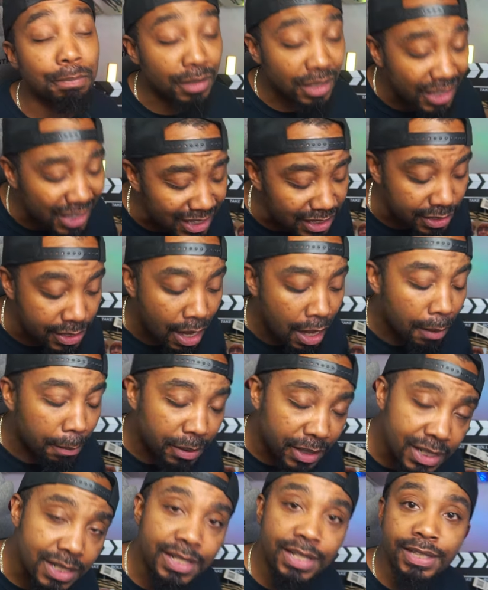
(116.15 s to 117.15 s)
Please,
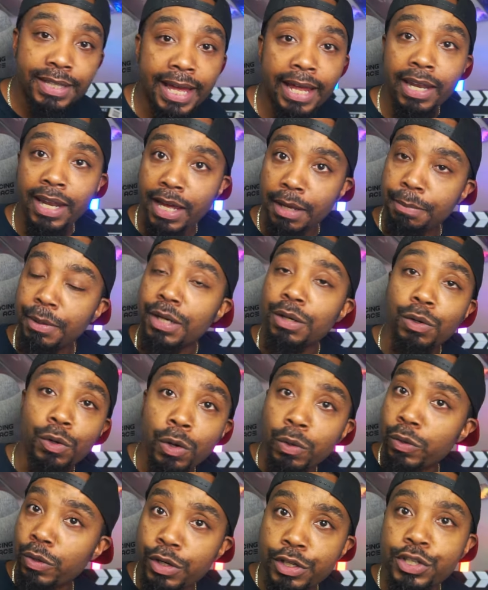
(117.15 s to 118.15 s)
please hit that like button. It
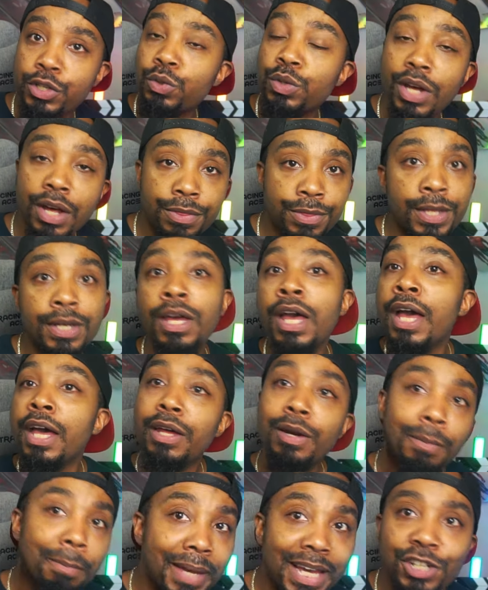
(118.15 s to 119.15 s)
don't cost you nothing.
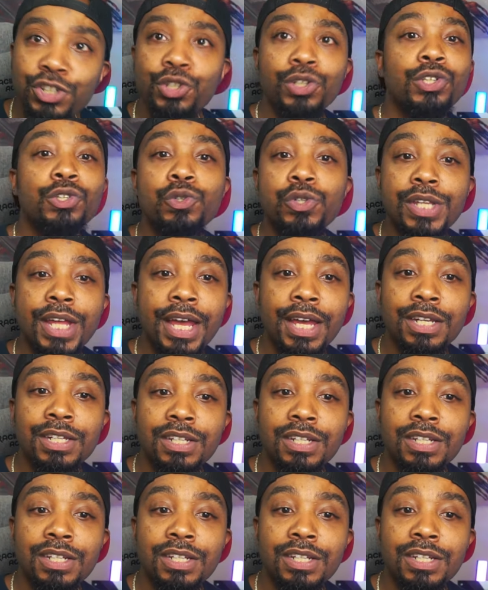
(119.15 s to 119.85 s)
It'll make sure you stay in